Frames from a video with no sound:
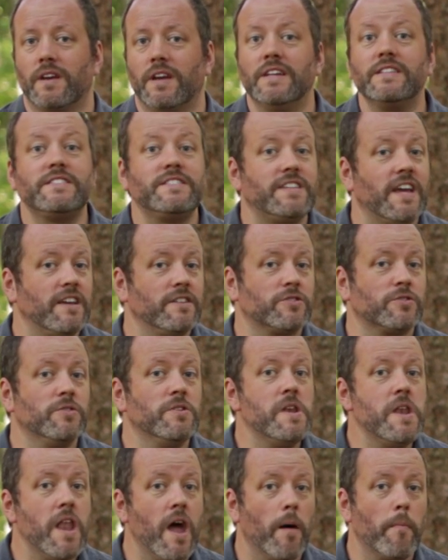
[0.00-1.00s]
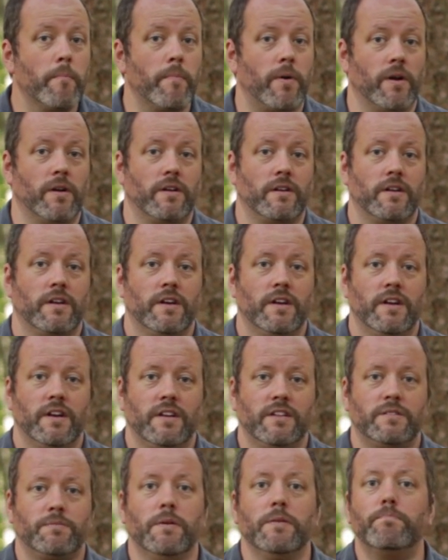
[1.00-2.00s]
Its days are numbered.
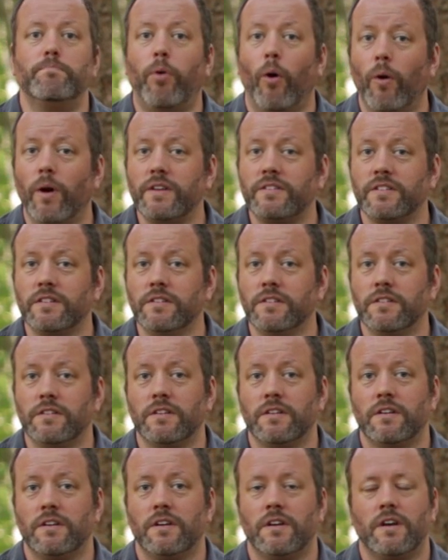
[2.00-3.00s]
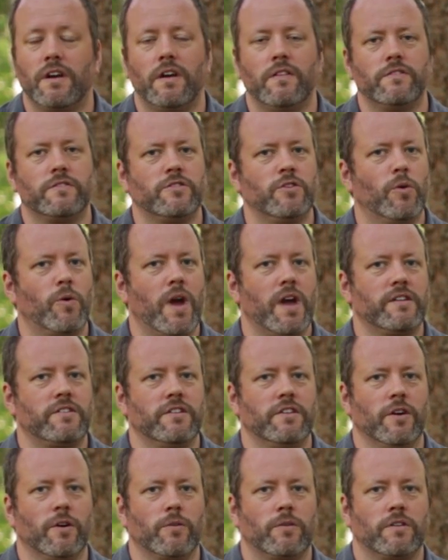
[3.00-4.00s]
It's been poisoned, and there's no
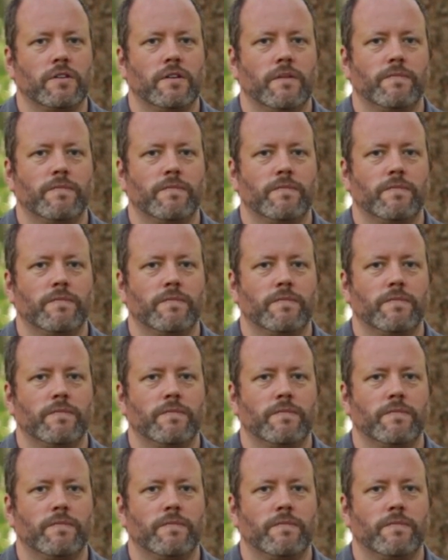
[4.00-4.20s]
antidote.